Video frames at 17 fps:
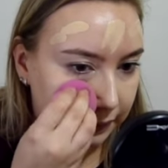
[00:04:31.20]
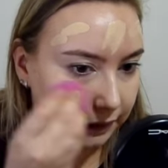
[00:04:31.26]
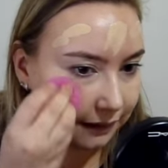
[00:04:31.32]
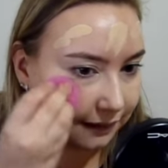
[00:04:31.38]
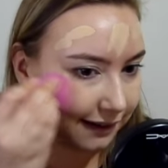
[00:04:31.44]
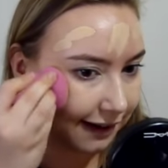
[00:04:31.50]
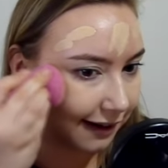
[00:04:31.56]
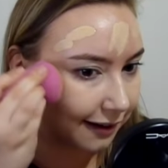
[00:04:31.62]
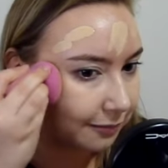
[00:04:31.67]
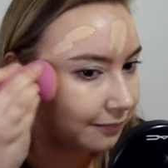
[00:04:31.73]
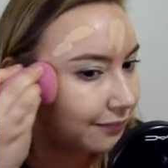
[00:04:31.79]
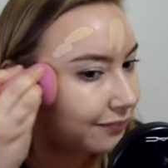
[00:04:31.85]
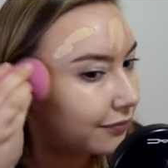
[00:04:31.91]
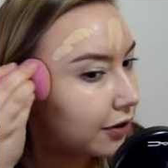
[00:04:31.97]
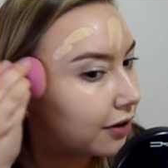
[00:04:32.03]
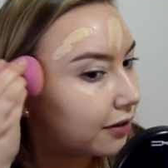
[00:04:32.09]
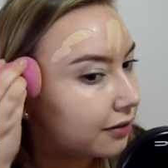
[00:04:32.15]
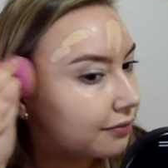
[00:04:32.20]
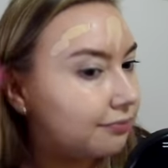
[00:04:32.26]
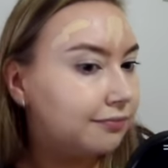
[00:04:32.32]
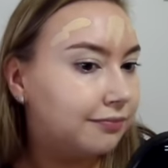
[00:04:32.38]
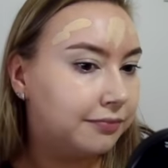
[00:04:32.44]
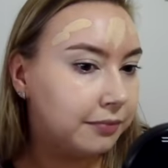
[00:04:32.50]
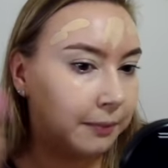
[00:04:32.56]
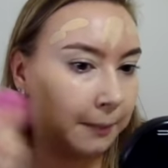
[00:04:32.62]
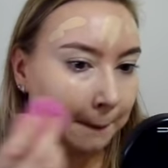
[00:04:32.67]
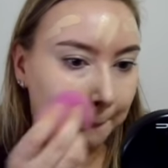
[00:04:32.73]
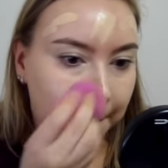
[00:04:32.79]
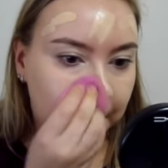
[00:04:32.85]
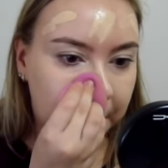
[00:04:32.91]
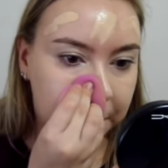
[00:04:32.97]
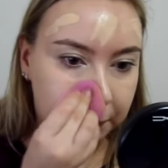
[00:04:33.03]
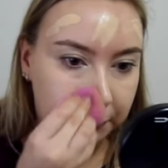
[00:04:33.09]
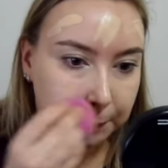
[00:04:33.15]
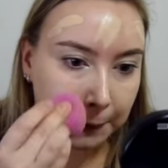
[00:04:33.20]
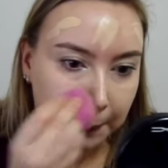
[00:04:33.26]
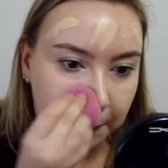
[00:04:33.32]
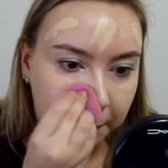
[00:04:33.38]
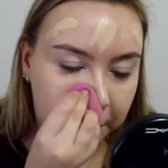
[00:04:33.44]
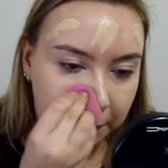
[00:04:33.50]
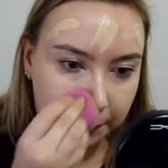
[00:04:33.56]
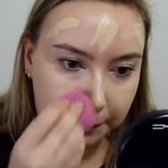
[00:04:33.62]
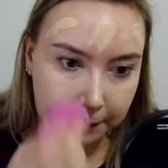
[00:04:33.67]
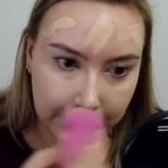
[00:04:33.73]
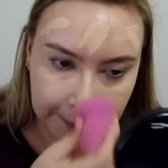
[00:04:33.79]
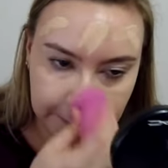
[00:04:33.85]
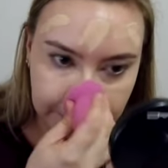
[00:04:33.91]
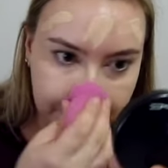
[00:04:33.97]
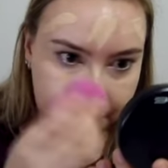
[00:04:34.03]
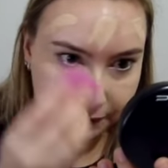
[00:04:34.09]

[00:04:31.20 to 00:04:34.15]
yeah, not super helpful, but